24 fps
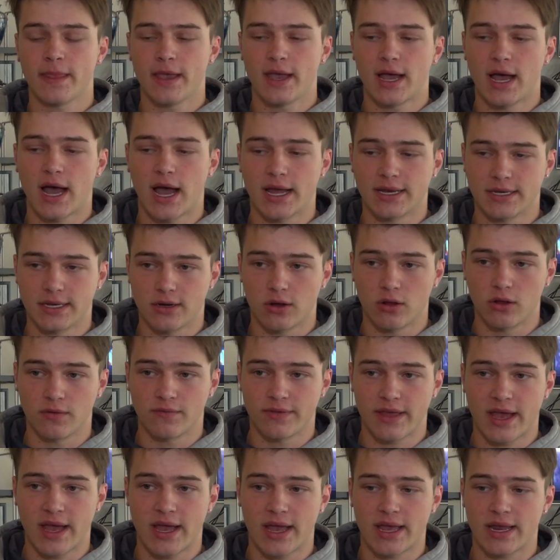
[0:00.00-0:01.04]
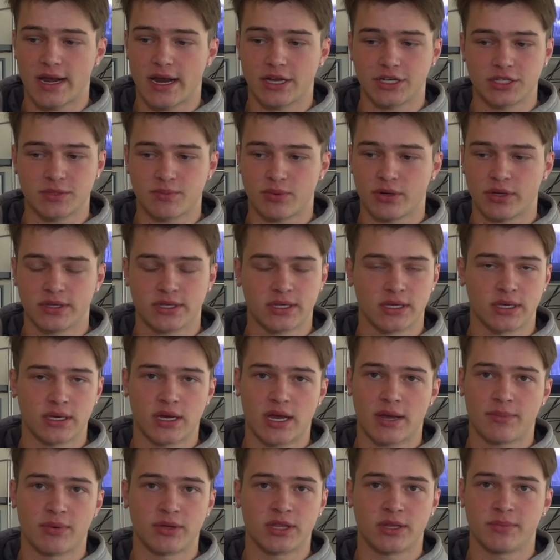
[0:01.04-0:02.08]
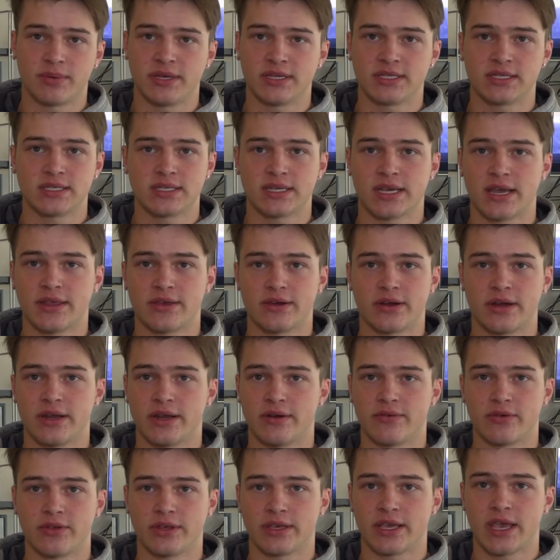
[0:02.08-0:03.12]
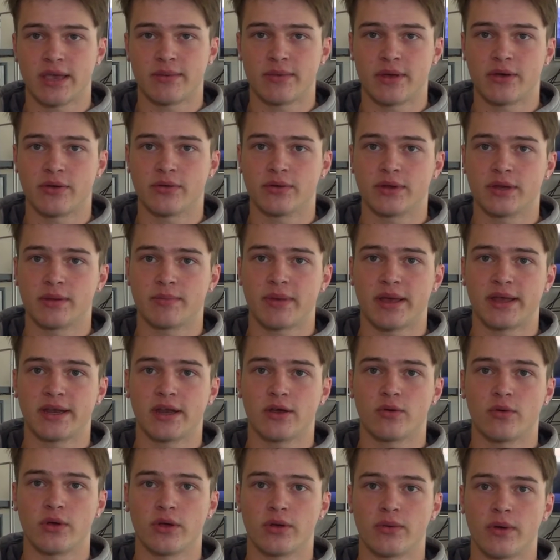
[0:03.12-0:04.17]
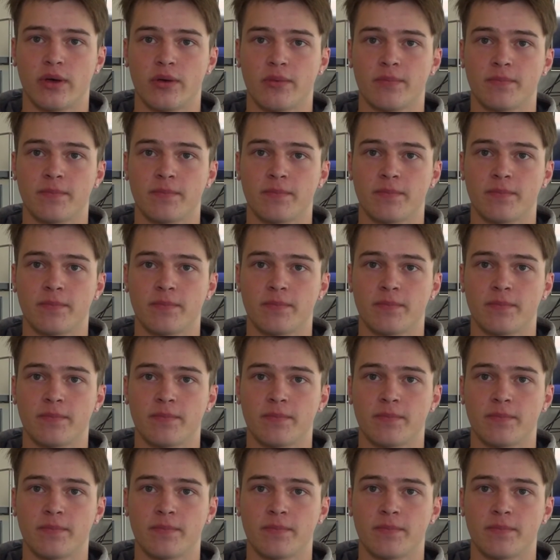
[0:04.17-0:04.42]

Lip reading: I did all of that, and I just put the pieces together, and it really came out and it panned out really well.